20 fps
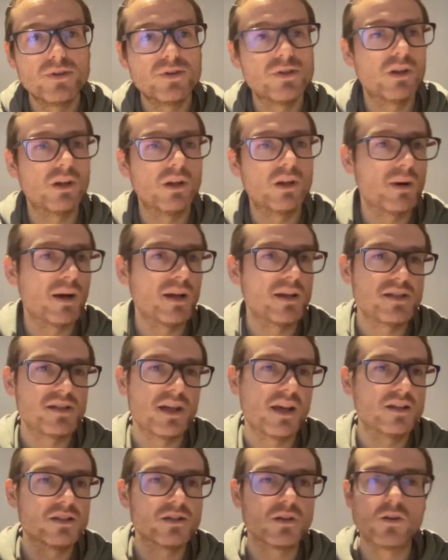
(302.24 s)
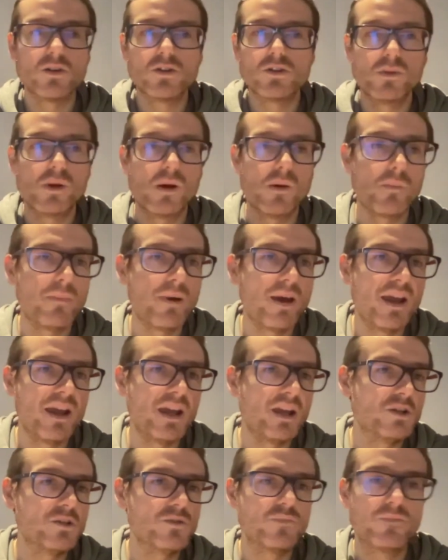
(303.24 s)
So you might say it's going to be on
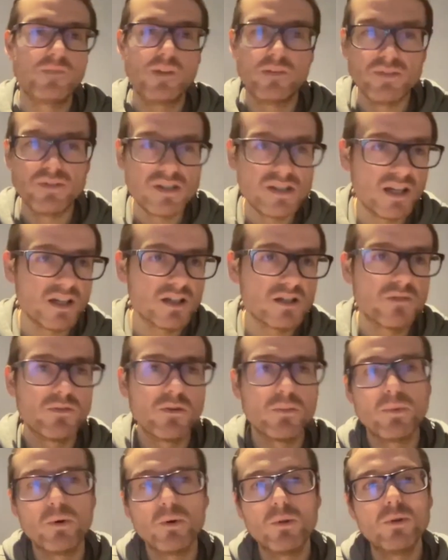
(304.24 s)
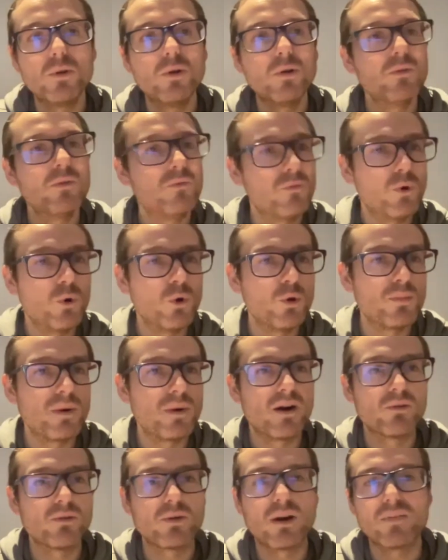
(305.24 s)
page 56 of the bundle, fourth
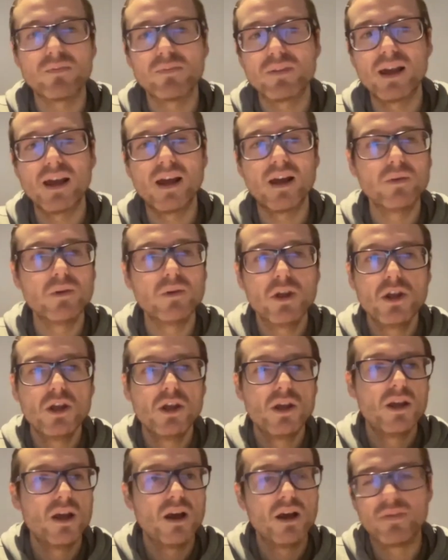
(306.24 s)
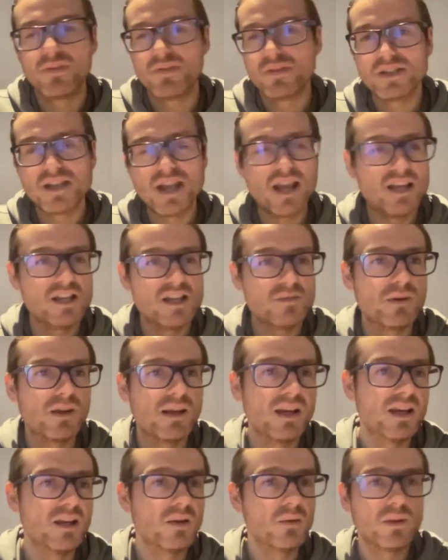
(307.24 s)
paragraph down, at the sentence
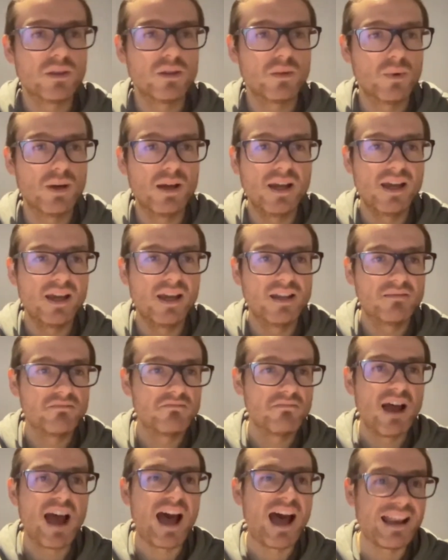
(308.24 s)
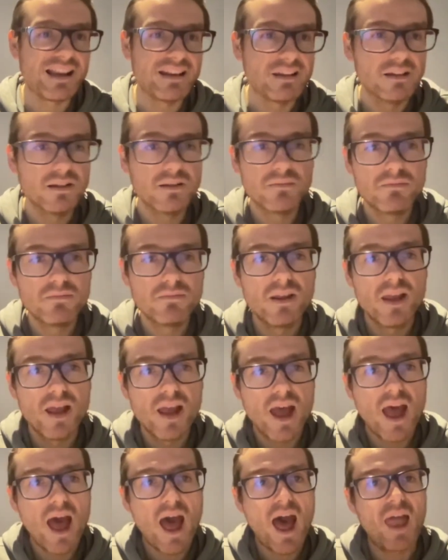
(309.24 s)
beginning with the word and
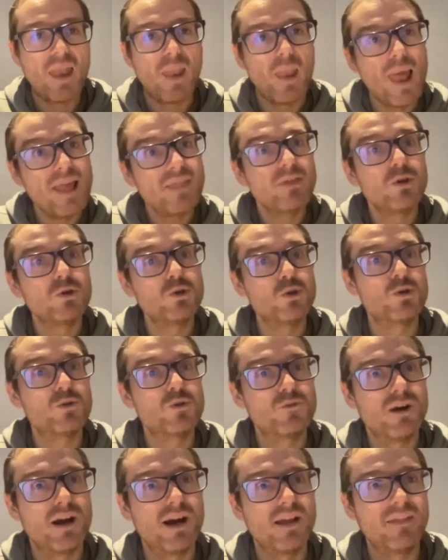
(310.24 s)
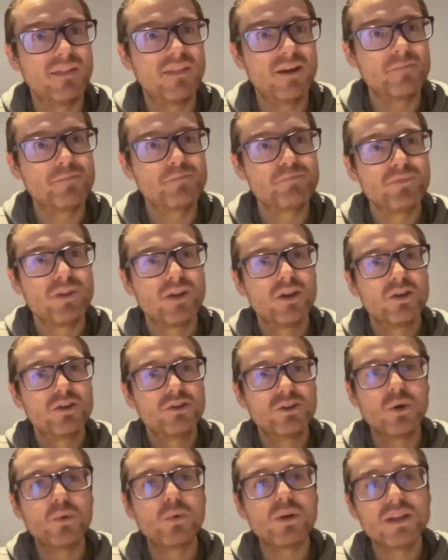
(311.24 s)
let the judge find that.
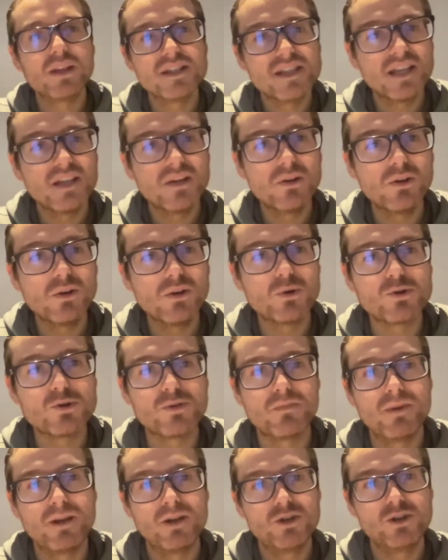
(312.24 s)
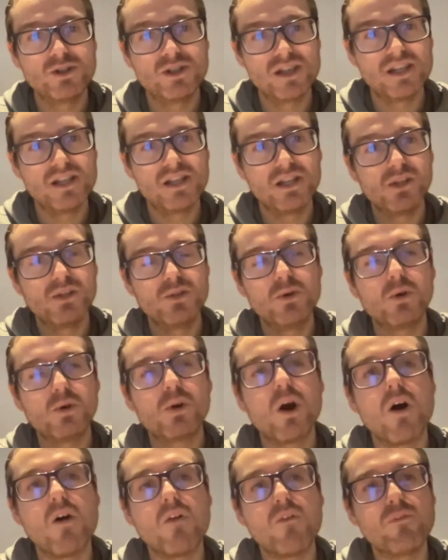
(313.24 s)
Don't continue your submissions until you're
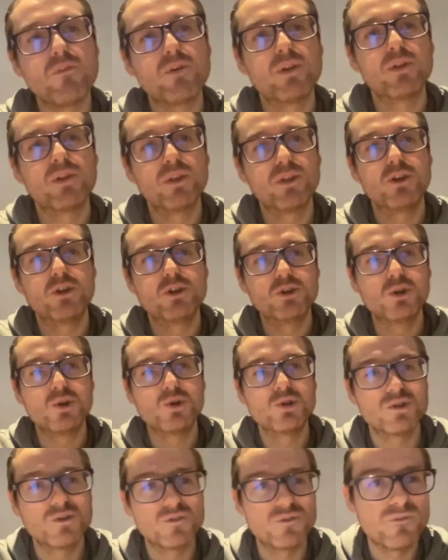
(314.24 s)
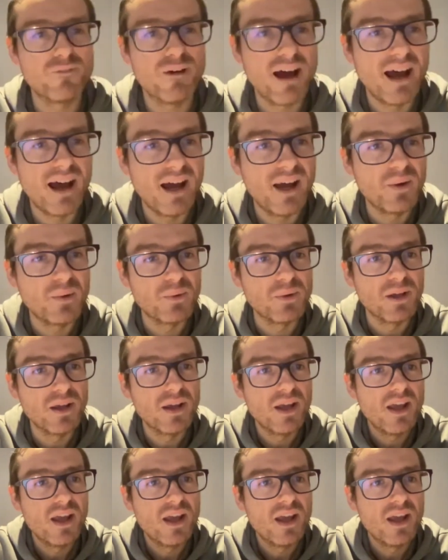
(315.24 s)
confident that the judge has found